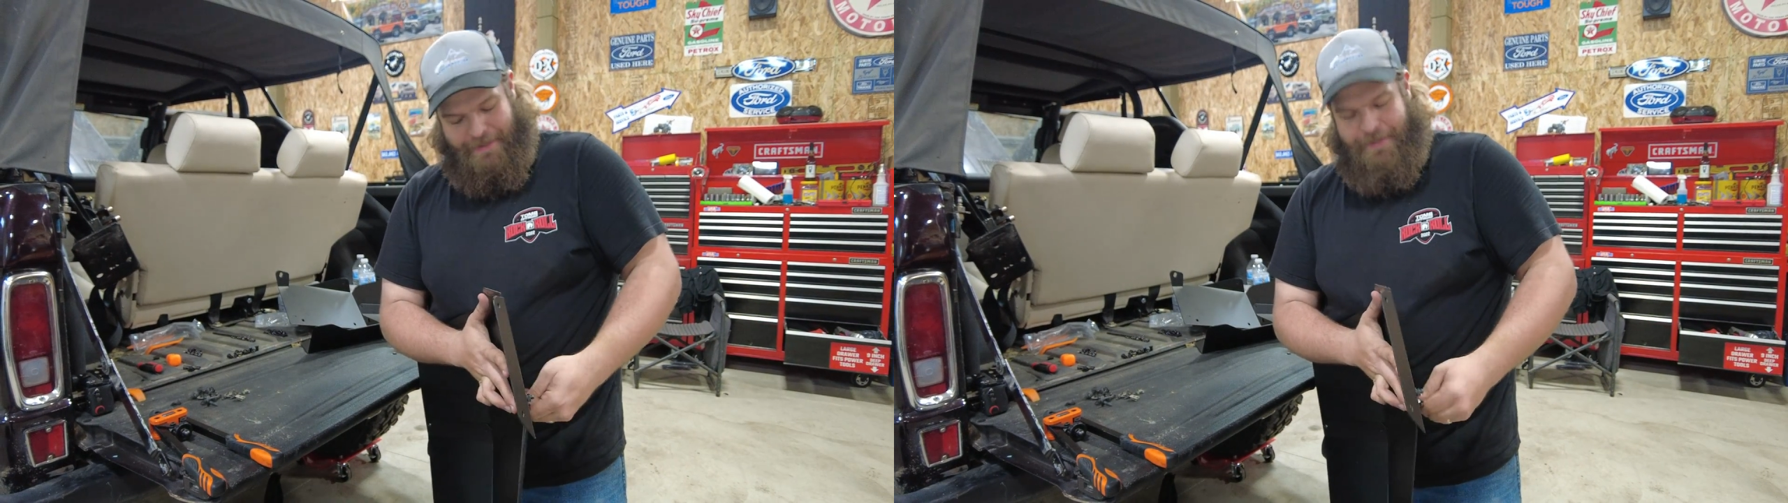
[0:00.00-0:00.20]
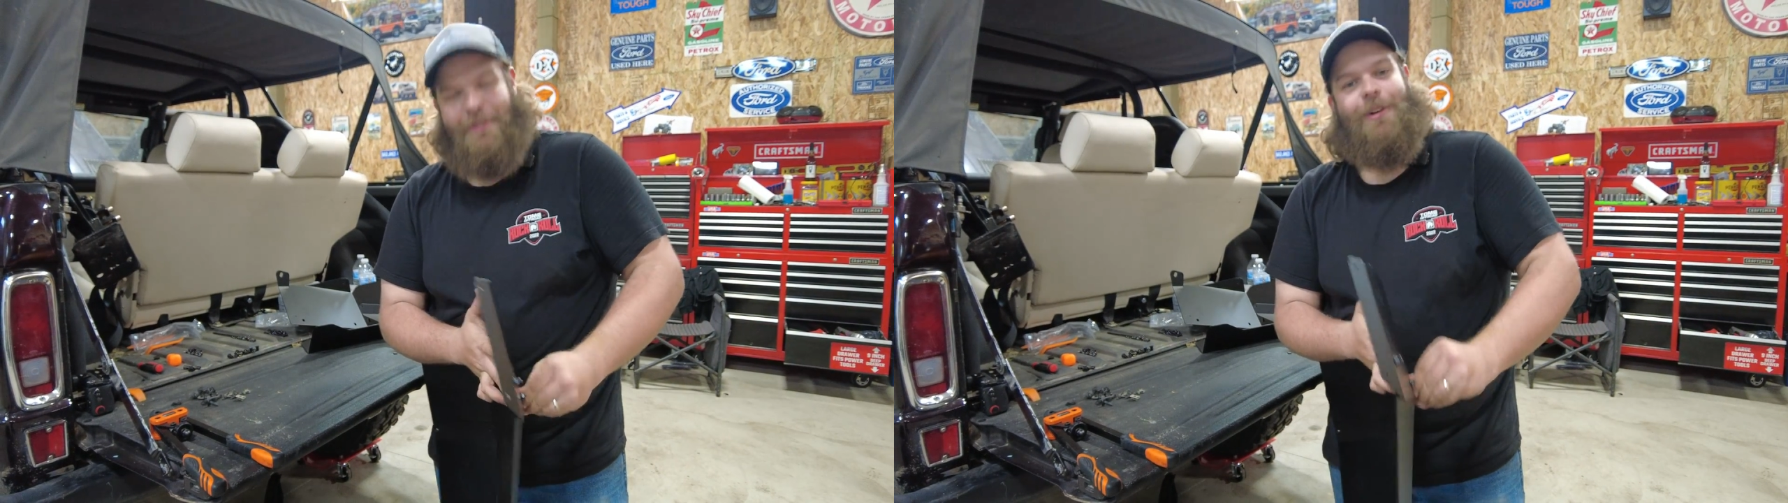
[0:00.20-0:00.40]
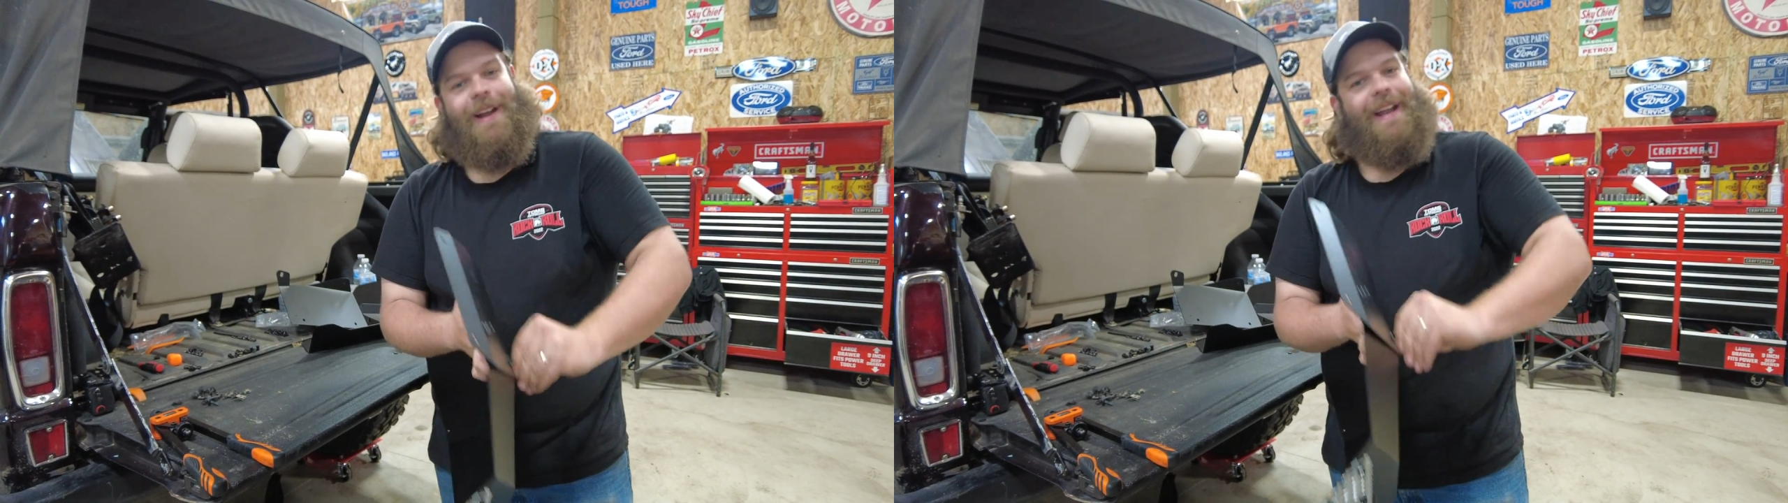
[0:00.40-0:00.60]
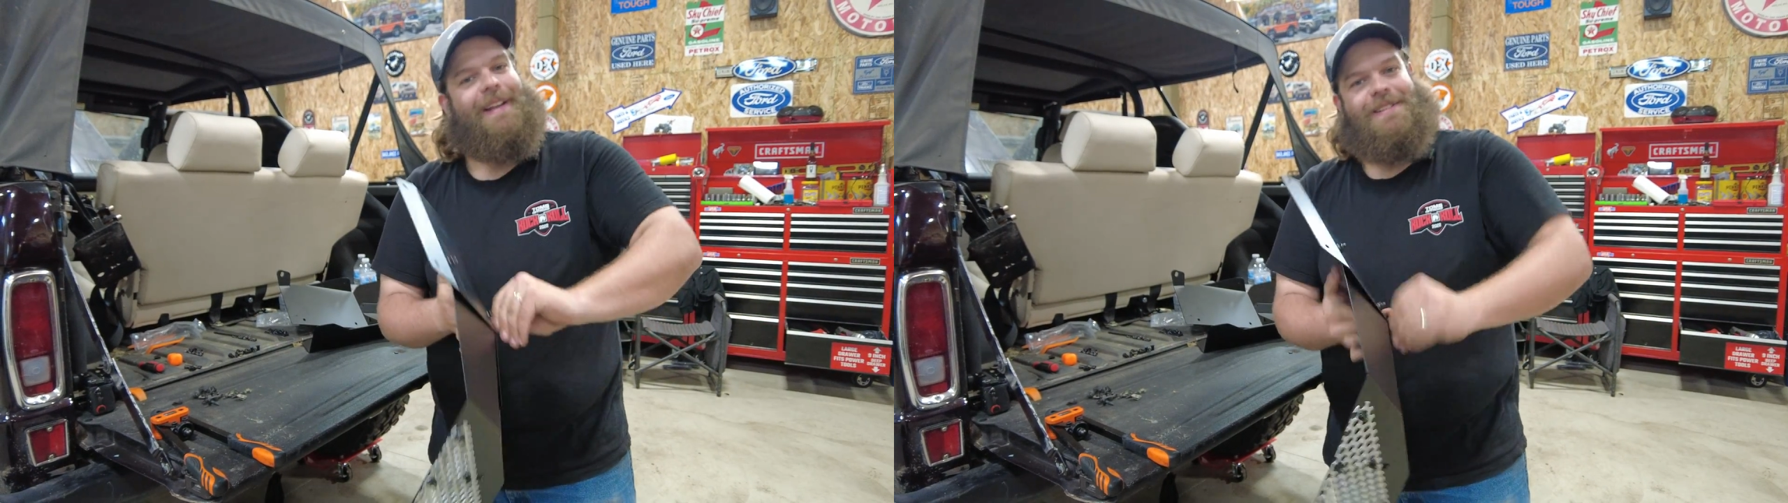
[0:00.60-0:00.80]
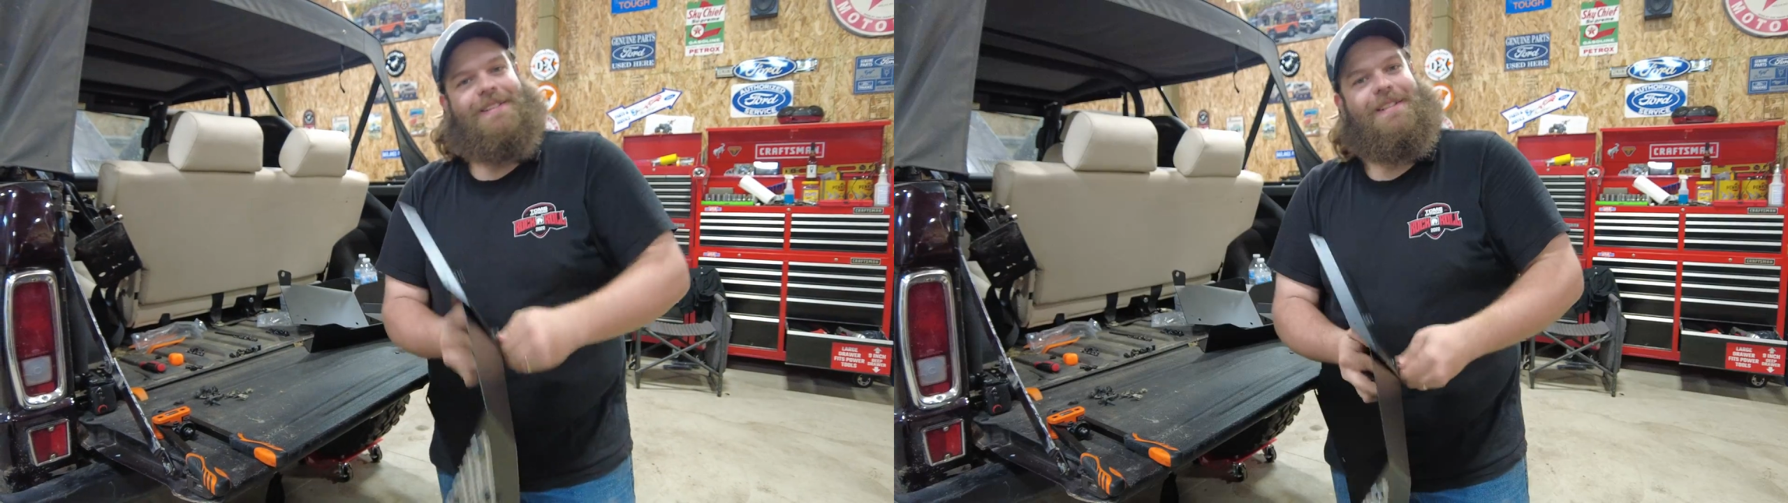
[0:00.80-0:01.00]
4
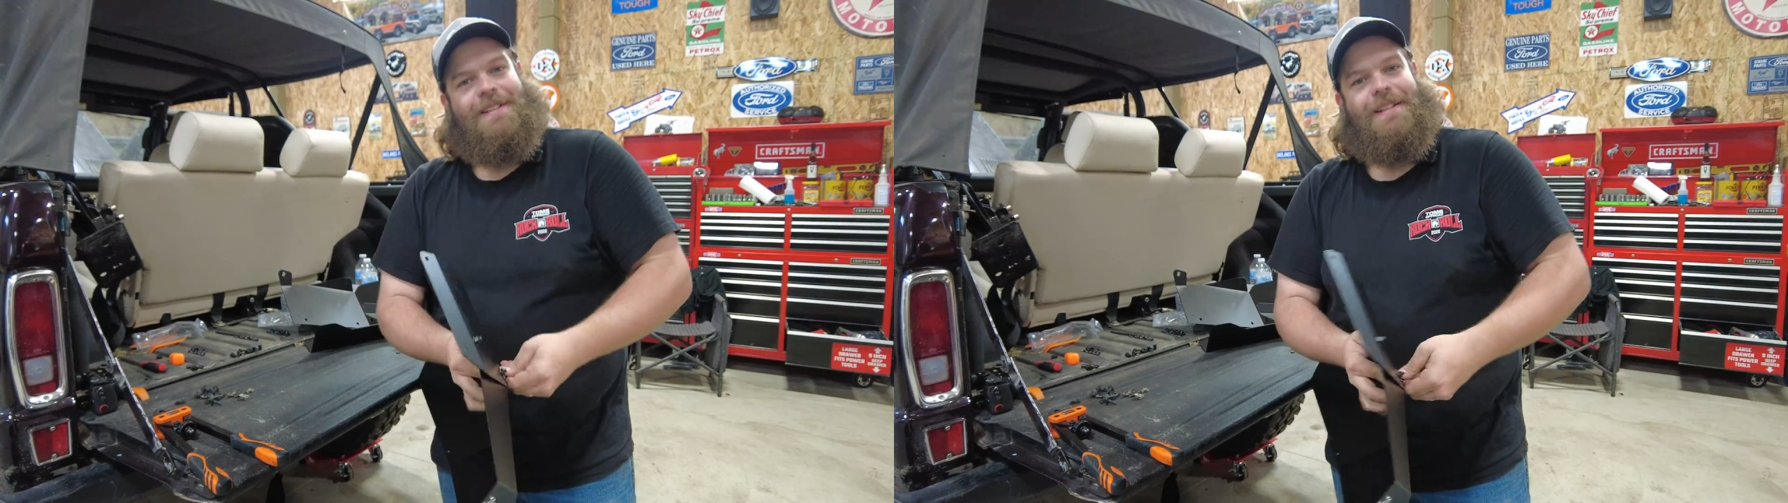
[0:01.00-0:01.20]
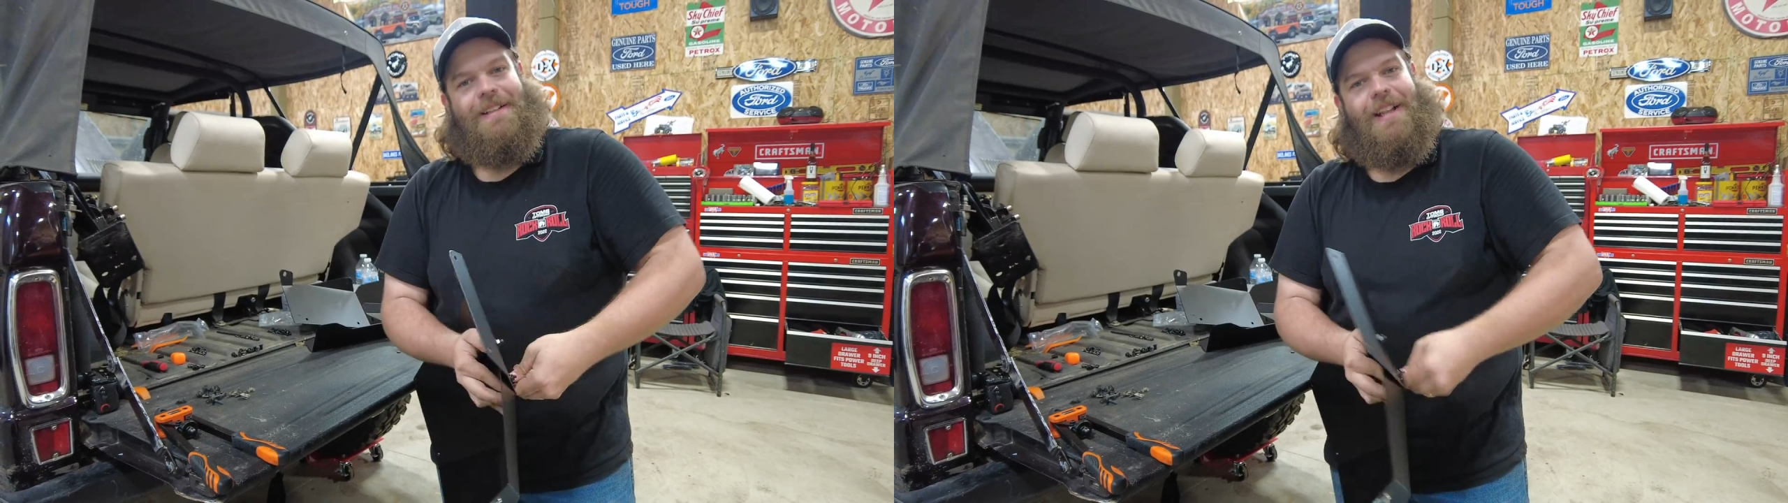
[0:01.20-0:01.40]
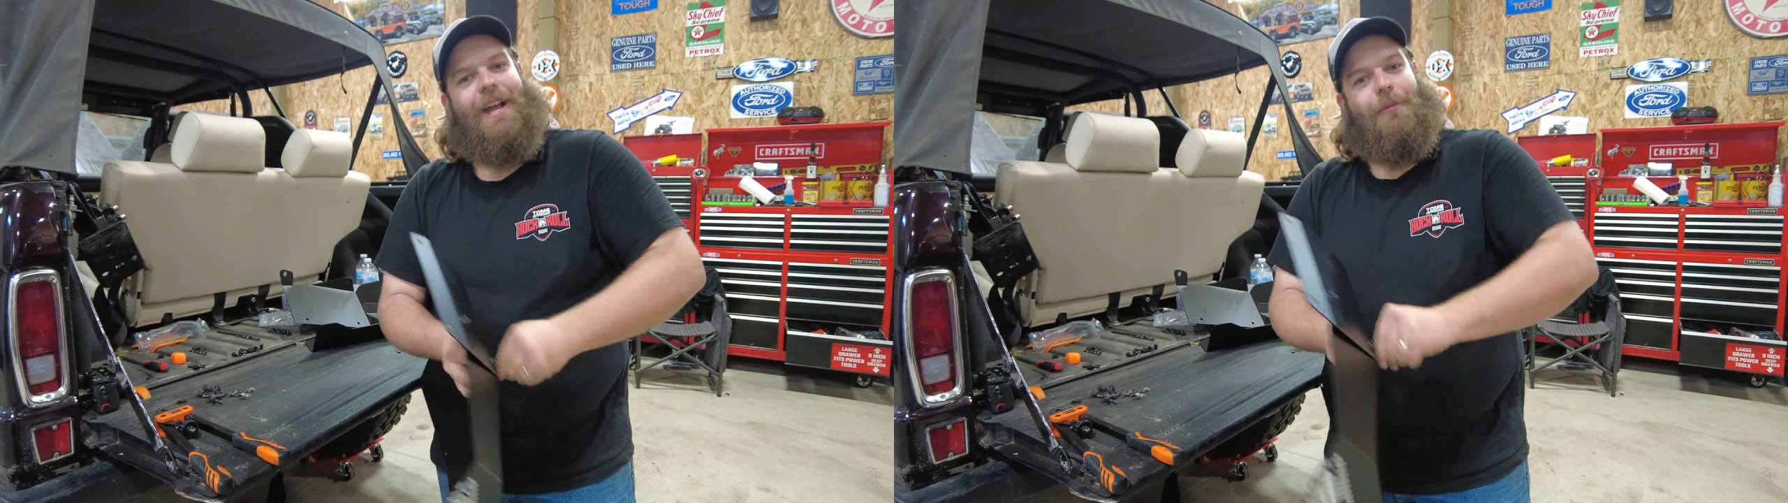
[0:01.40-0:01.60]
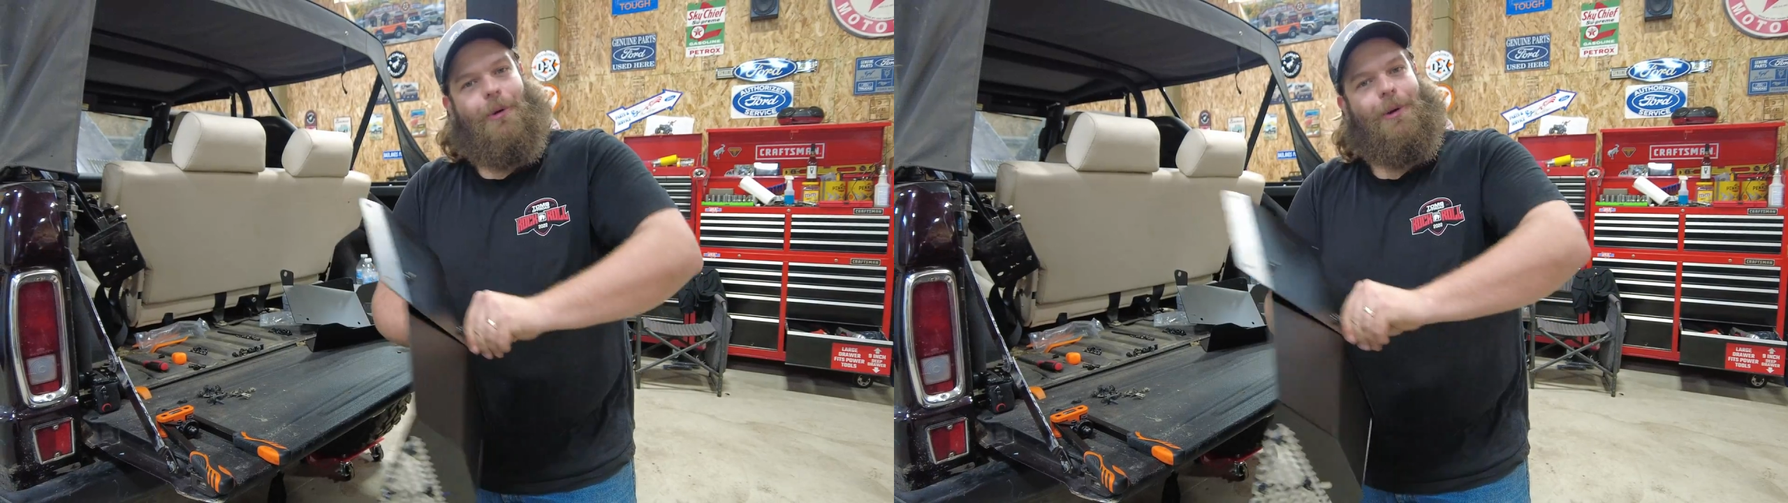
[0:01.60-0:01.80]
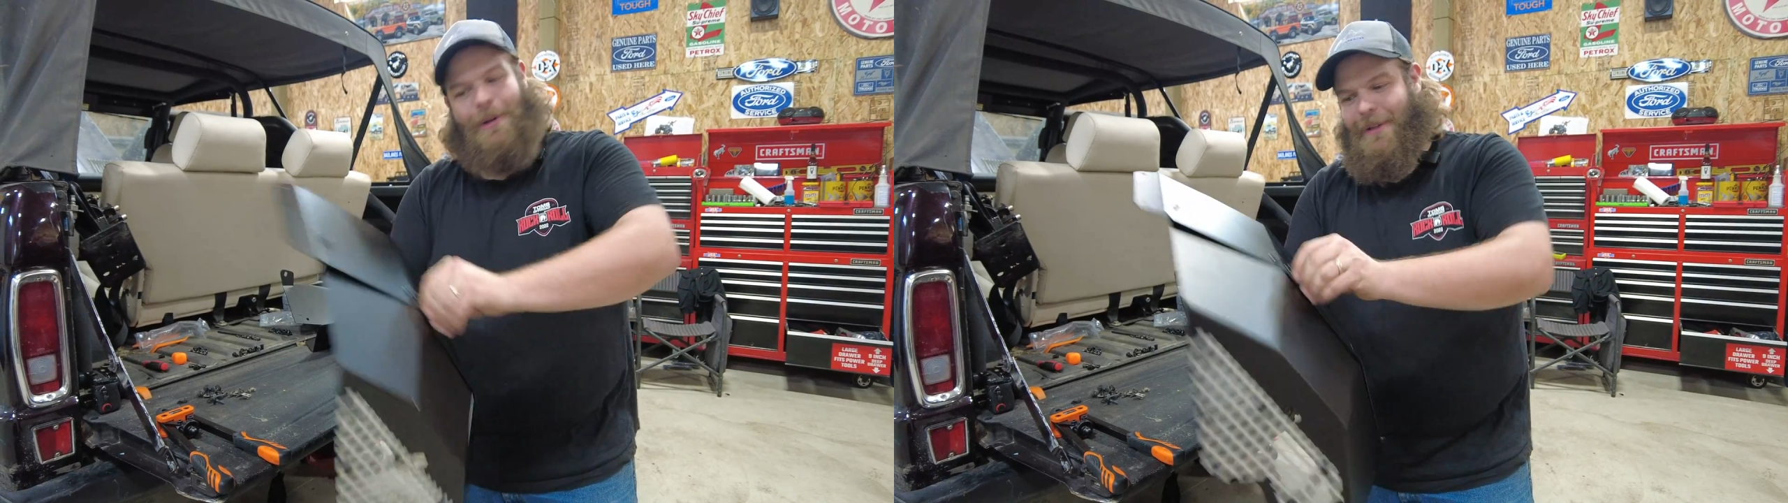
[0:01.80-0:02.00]
hands, light
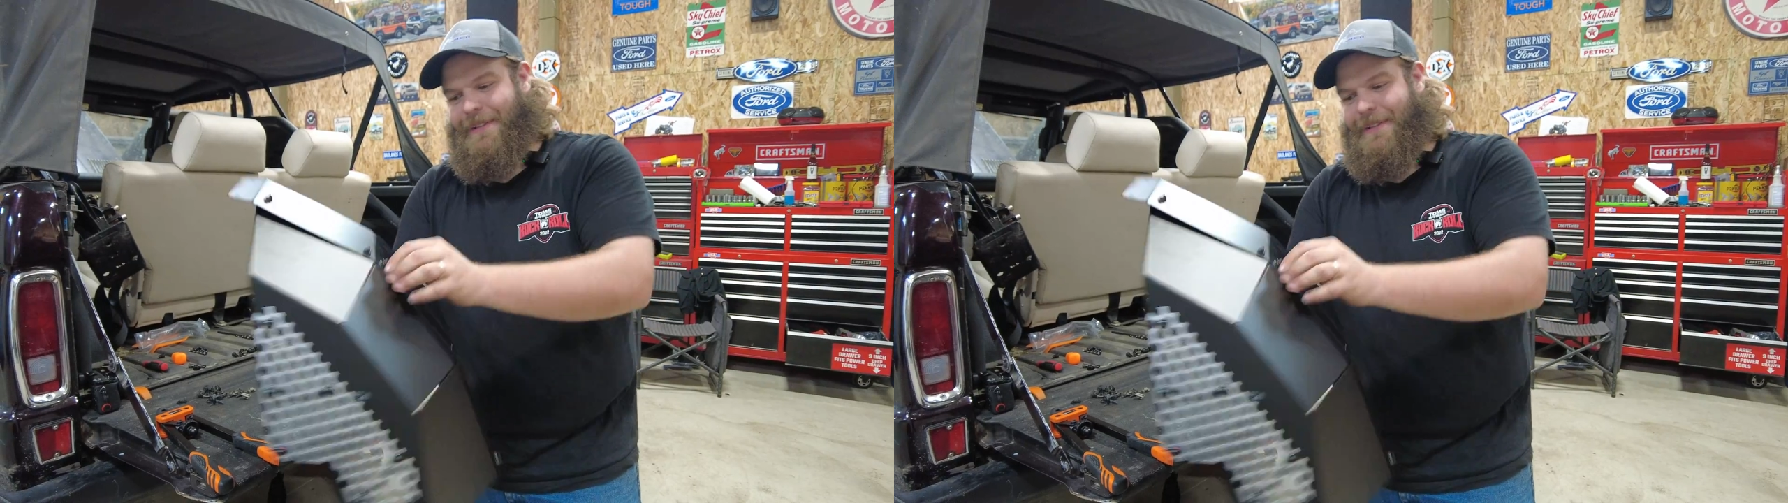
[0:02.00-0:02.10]
work,